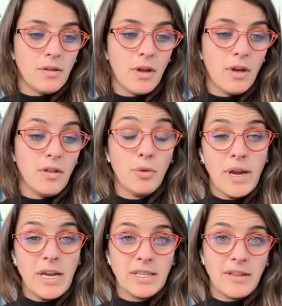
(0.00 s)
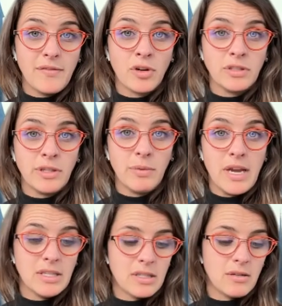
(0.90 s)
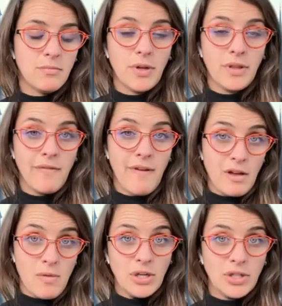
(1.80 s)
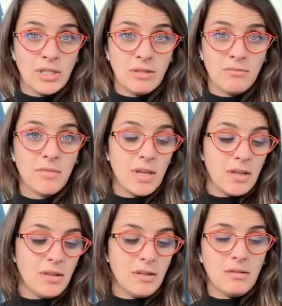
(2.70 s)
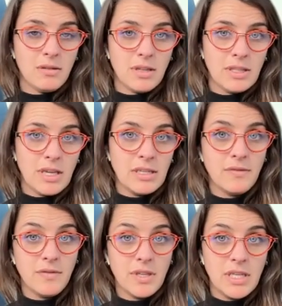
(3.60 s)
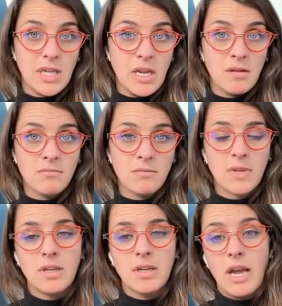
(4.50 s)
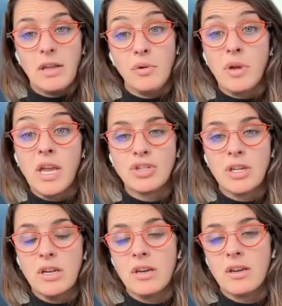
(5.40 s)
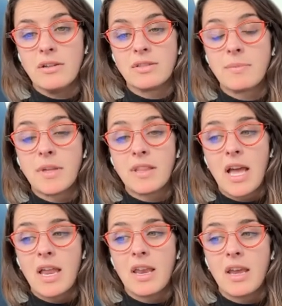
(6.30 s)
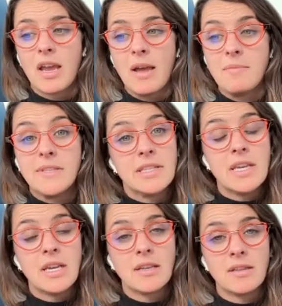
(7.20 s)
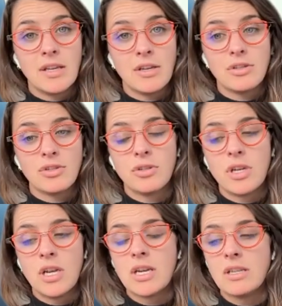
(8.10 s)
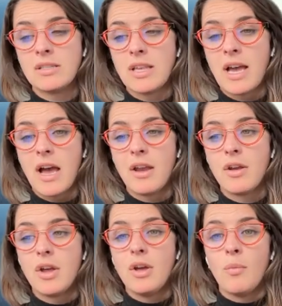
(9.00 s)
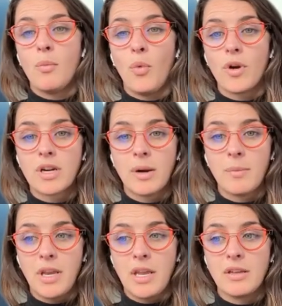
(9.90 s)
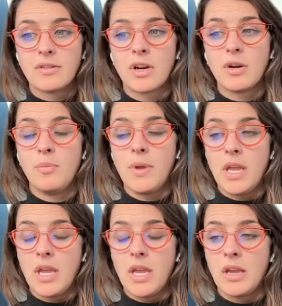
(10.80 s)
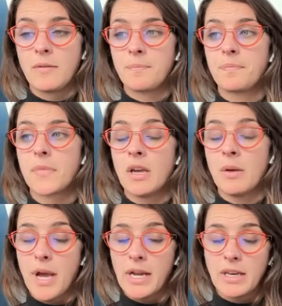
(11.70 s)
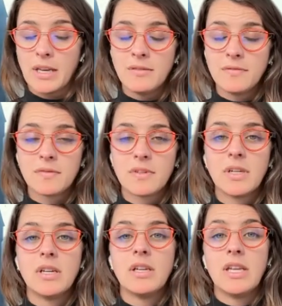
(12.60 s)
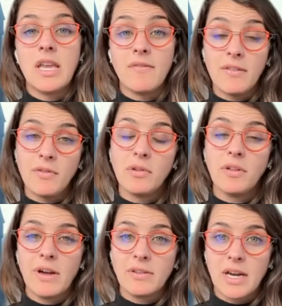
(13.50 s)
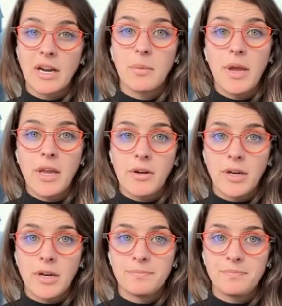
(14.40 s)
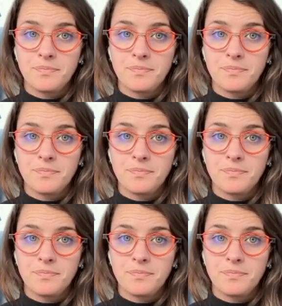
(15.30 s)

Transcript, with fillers: the, the raise that they've currently raised, but their valuation, the size of the team, and location. Now, something that I'm seeing in the industry is that more companies are being competitive, even if you live outside of the Bay Area.